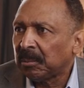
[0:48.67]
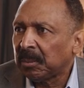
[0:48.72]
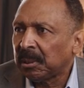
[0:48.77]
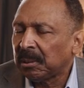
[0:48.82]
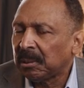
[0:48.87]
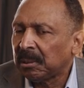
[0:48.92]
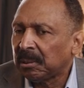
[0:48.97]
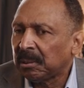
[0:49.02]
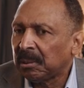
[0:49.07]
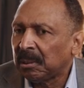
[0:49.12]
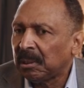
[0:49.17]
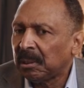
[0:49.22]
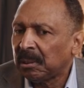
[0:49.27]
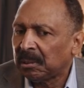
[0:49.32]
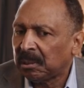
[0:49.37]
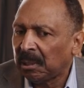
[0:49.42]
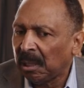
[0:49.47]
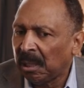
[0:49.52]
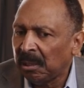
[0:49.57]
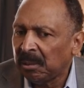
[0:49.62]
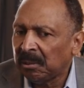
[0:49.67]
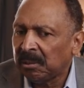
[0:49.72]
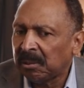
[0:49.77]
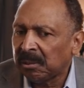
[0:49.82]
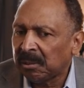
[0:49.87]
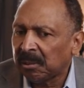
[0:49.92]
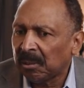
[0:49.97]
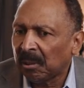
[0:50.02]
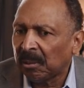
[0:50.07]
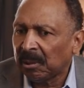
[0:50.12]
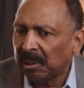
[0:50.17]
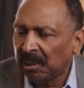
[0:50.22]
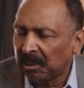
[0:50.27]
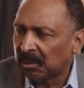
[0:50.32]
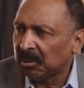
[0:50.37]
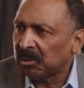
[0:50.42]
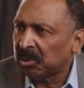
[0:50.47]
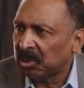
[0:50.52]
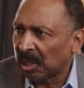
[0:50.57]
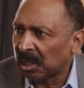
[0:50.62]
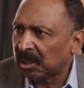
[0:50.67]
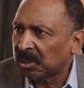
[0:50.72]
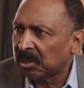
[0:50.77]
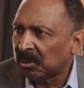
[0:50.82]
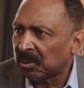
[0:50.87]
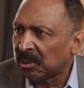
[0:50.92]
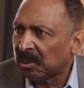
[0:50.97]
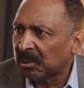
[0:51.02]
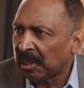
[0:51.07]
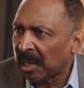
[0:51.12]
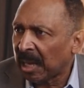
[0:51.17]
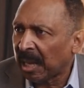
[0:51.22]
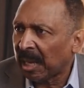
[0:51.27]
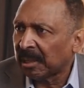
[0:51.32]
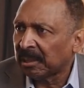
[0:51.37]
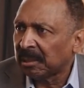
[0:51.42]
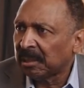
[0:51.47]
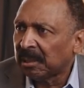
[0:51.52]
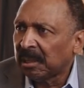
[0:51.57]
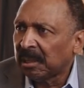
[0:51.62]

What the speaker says: I mean, things are either just or they're not.